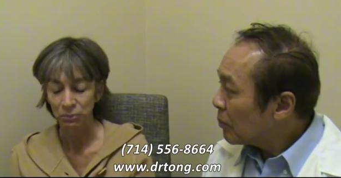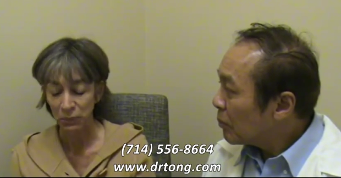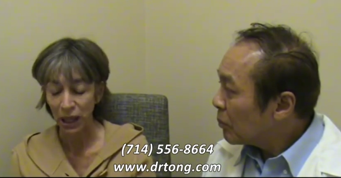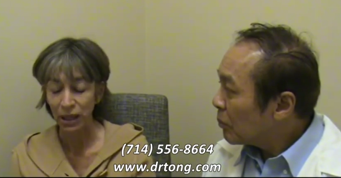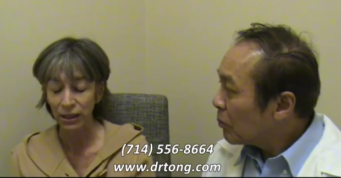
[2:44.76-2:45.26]

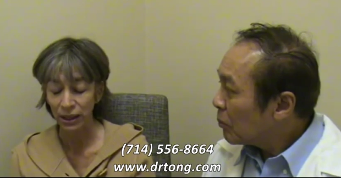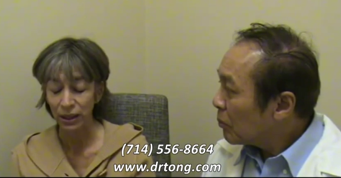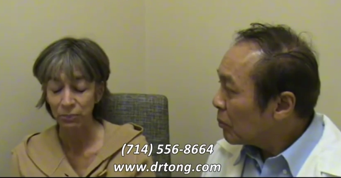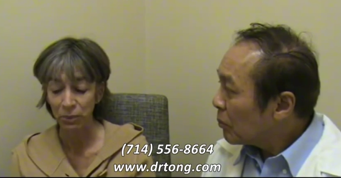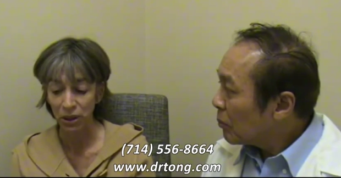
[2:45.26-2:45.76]

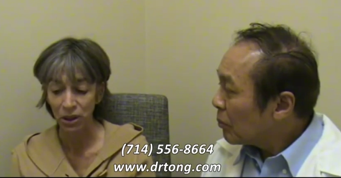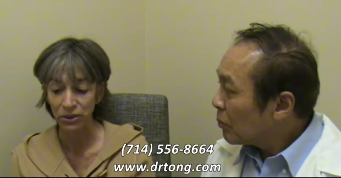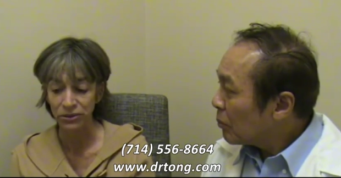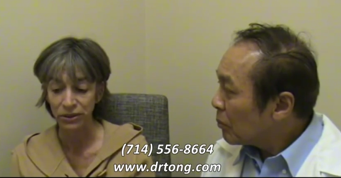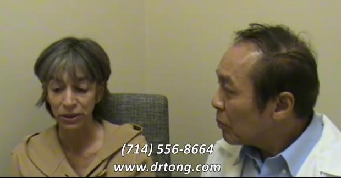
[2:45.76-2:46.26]
Speaker 1: mainly
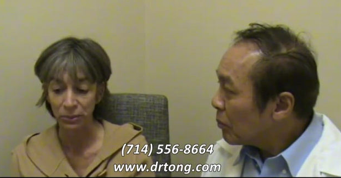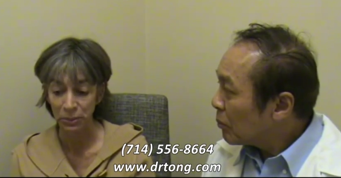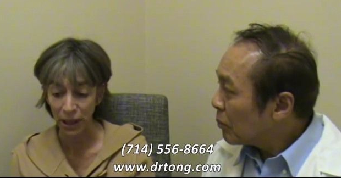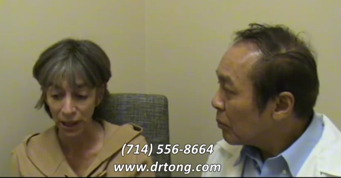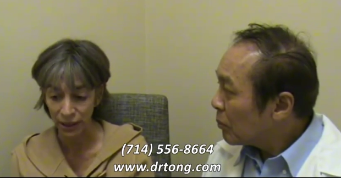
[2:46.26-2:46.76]
because of the
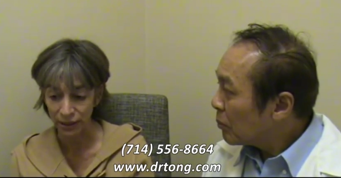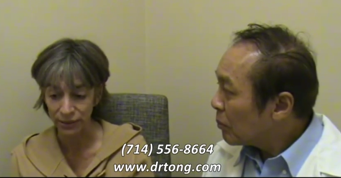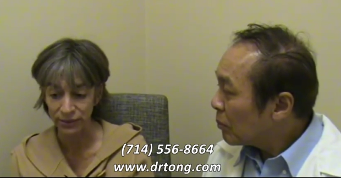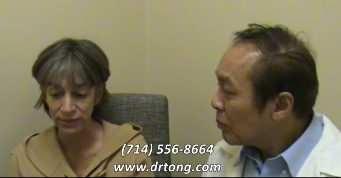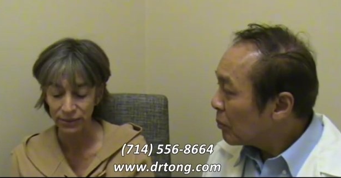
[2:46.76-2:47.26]

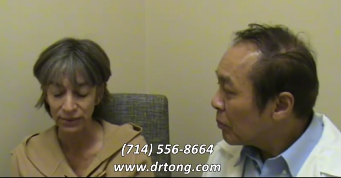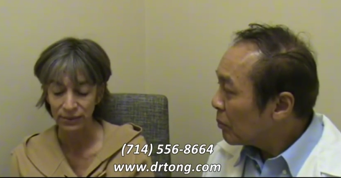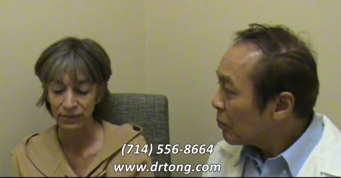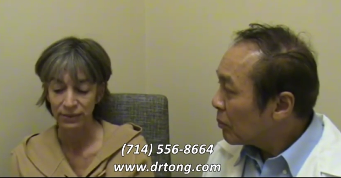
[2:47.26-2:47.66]
balance.